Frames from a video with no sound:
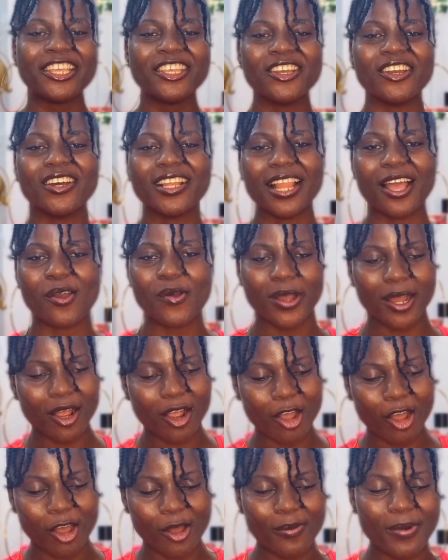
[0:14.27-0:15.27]
You all are
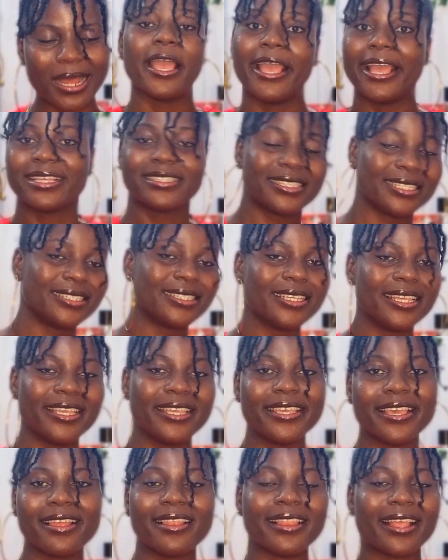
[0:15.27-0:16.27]
welcome. I'm sitting
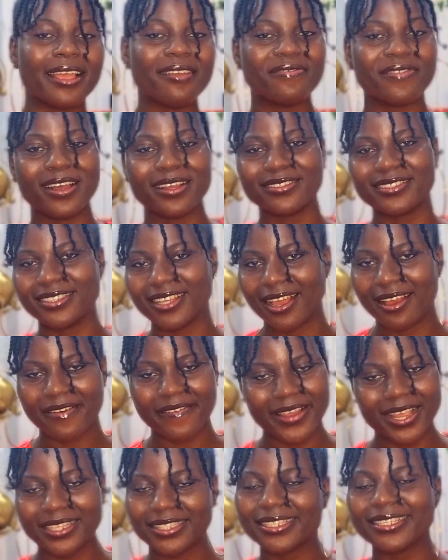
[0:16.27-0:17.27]
here live and
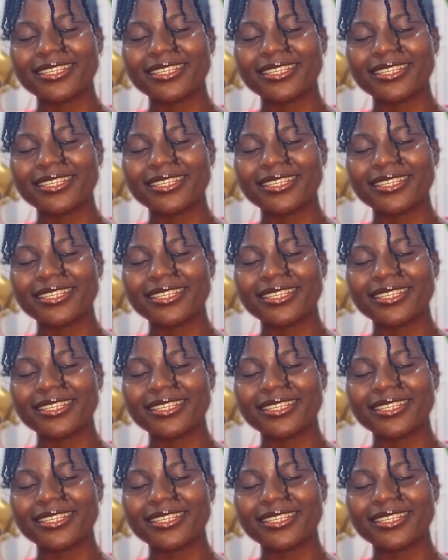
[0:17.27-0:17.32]
direct.